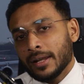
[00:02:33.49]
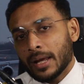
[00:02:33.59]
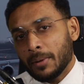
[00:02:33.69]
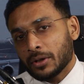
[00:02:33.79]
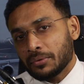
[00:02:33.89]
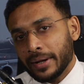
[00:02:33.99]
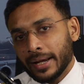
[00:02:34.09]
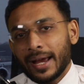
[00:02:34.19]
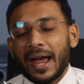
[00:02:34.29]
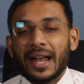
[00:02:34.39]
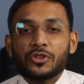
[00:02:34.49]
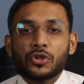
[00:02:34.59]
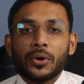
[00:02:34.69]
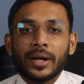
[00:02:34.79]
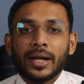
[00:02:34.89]
Number 3.
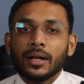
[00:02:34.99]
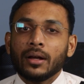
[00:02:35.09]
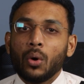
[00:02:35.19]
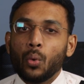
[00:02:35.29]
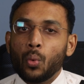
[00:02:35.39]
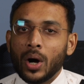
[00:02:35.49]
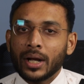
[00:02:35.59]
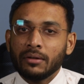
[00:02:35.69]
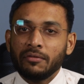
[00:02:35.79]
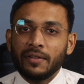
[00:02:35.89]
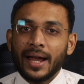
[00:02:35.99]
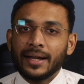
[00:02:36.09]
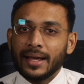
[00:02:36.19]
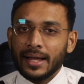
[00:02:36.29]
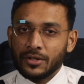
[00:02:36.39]
Ensuring one
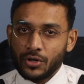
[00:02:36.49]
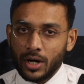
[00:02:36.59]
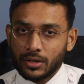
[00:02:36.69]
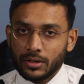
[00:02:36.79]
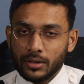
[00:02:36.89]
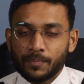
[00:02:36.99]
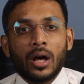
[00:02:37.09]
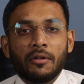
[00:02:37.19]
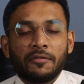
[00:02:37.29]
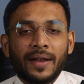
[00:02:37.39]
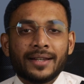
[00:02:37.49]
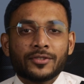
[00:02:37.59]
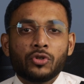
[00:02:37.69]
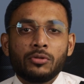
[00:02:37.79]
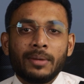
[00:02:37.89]
flight instructor. A flight
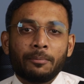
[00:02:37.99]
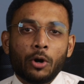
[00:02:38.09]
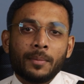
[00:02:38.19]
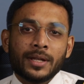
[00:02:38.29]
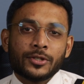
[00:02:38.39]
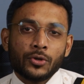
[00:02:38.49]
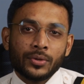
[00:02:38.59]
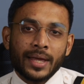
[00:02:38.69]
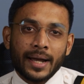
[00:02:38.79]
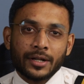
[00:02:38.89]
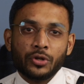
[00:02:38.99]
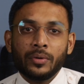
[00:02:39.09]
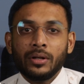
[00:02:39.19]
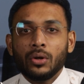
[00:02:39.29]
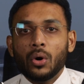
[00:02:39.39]
school may promise you that you
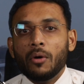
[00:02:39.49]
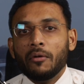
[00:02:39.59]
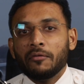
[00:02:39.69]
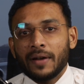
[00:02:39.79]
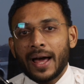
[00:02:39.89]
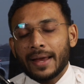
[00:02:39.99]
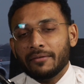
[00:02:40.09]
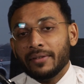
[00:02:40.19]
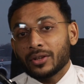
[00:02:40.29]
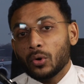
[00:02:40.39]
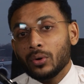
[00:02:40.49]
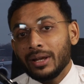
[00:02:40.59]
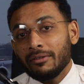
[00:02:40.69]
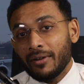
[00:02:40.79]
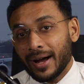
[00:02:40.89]
will fly with
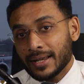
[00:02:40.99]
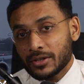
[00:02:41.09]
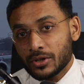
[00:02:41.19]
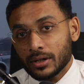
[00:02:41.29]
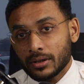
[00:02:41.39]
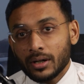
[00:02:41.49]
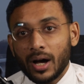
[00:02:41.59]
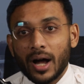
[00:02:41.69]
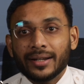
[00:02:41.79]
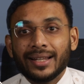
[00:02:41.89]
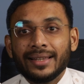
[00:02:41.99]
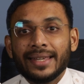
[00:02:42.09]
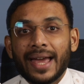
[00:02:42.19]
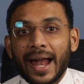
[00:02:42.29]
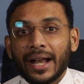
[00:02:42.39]
only one instructor until
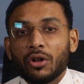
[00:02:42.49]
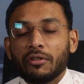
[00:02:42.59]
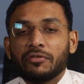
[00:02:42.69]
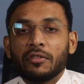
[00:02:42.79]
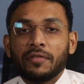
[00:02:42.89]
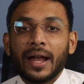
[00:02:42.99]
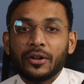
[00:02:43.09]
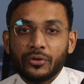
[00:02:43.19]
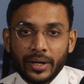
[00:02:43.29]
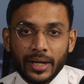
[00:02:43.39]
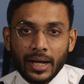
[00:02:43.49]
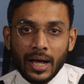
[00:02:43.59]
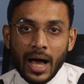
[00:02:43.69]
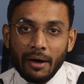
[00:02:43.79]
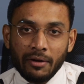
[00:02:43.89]
the end of your flight training.
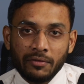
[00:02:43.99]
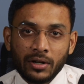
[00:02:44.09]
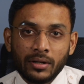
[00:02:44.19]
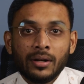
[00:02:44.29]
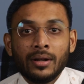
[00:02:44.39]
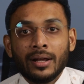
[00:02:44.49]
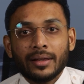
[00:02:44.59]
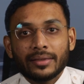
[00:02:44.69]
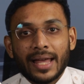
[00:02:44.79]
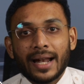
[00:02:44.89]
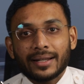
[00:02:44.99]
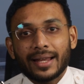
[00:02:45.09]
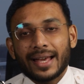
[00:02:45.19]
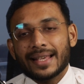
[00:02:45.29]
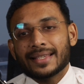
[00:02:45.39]
However, that
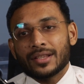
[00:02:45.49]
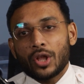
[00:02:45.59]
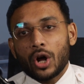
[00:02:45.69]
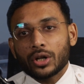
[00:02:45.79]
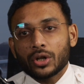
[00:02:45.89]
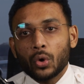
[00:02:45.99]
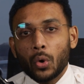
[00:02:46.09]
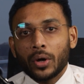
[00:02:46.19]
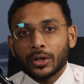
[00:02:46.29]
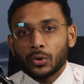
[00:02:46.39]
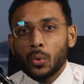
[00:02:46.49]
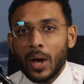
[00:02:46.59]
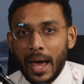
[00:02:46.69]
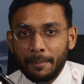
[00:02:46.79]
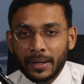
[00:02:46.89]
is not going to
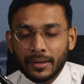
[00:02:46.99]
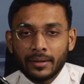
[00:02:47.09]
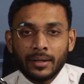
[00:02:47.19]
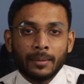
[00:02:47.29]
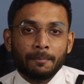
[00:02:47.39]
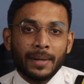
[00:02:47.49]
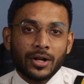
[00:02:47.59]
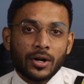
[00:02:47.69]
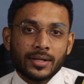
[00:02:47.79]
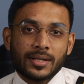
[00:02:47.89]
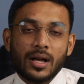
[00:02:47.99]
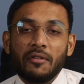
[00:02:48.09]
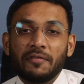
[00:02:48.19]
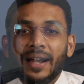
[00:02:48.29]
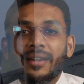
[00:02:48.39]
happen, because
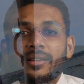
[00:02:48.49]
a flight